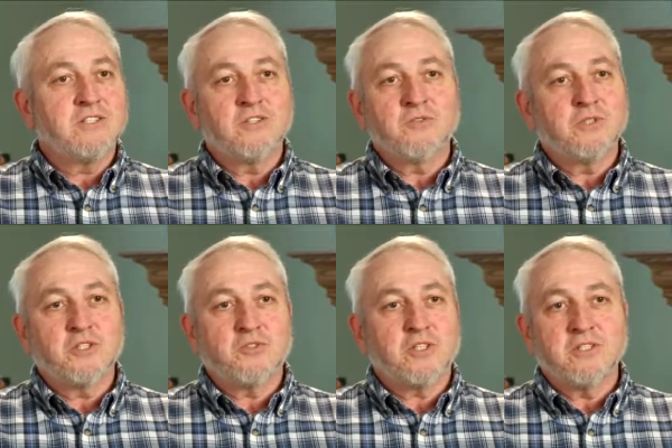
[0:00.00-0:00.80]
no
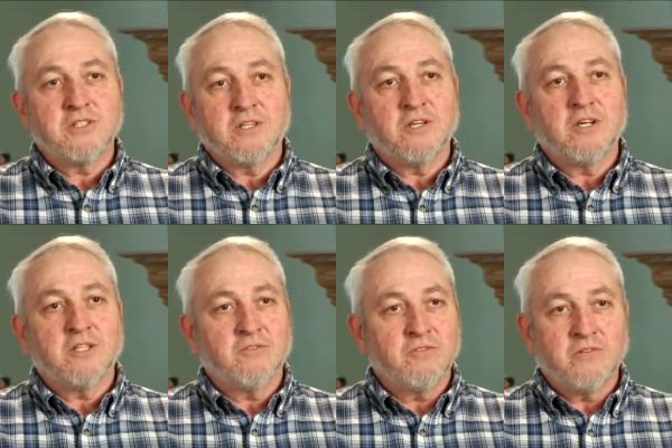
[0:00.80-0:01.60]
restrictions at all
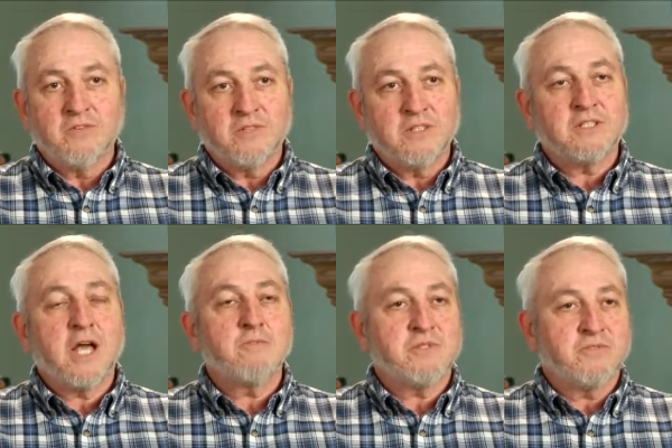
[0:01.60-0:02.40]
of the
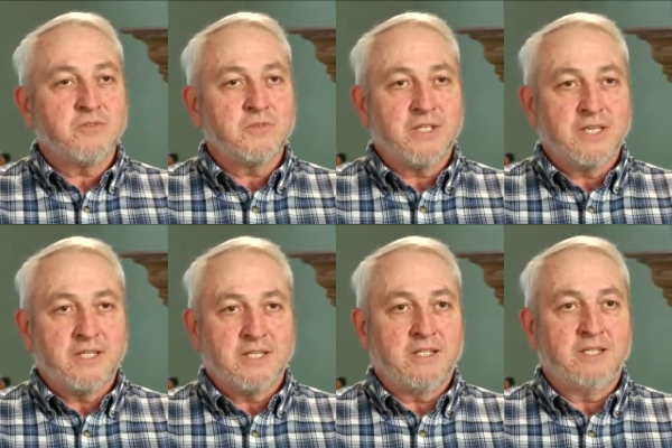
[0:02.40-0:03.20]
types of food that I
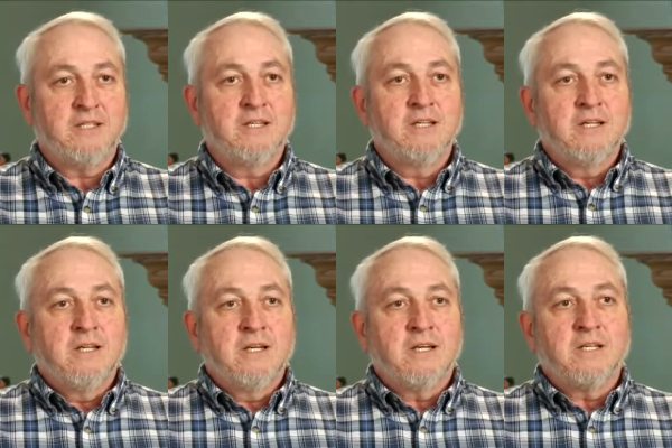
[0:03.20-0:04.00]
can eat.
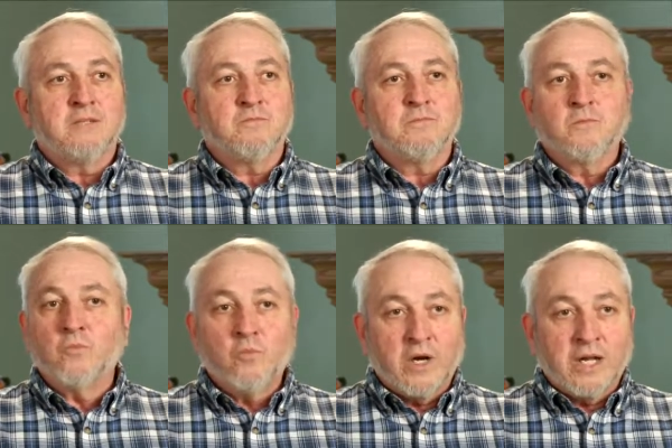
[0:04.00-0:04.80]

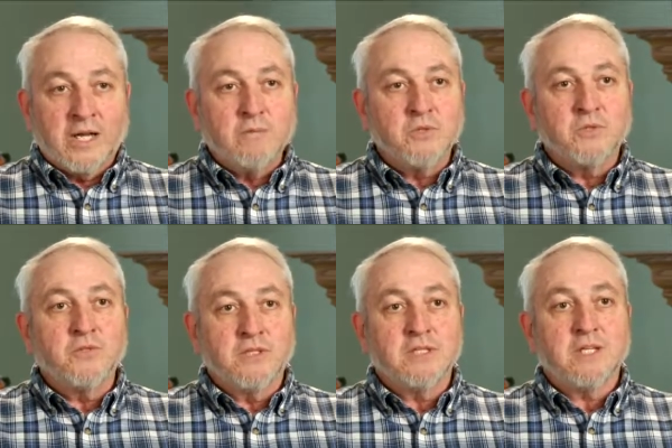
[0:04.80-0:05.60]
What I am
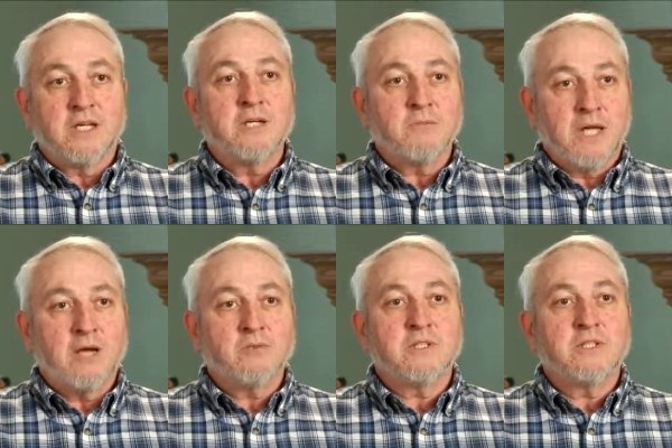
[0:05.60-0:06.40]
doing is I am
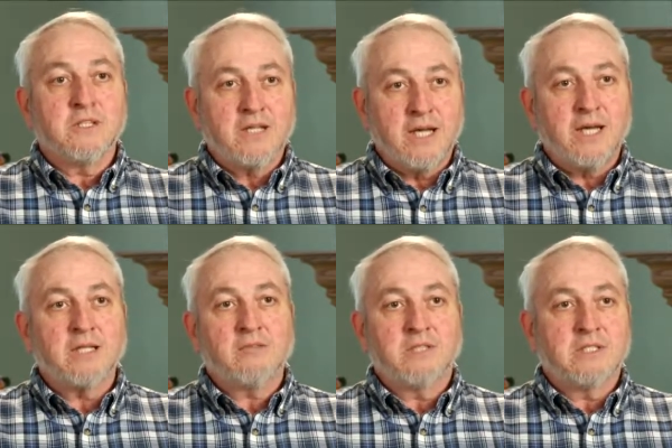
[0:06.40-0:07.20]
counting the
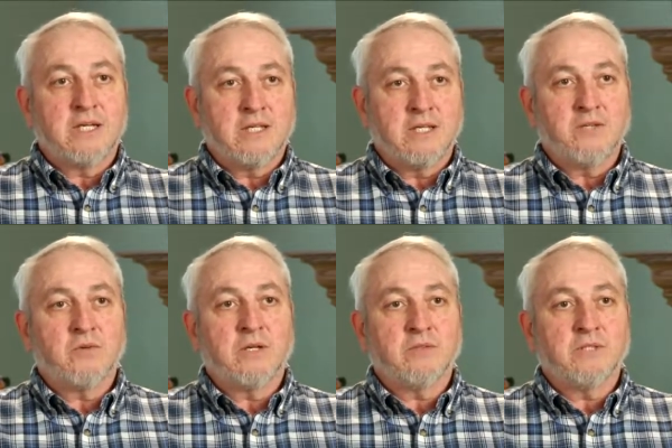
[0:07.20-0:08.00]
calories that I eat
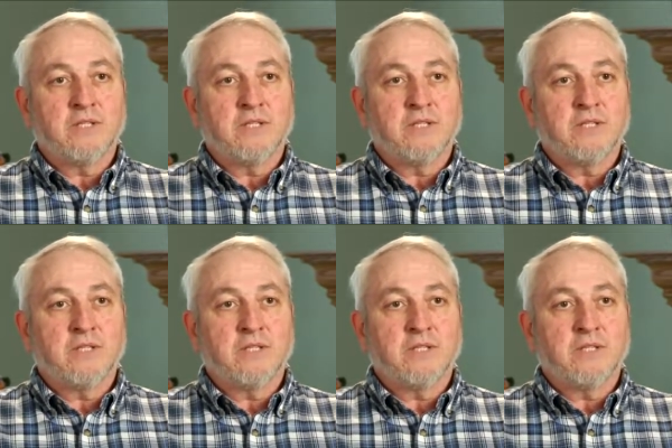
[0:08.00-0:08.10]
throughout the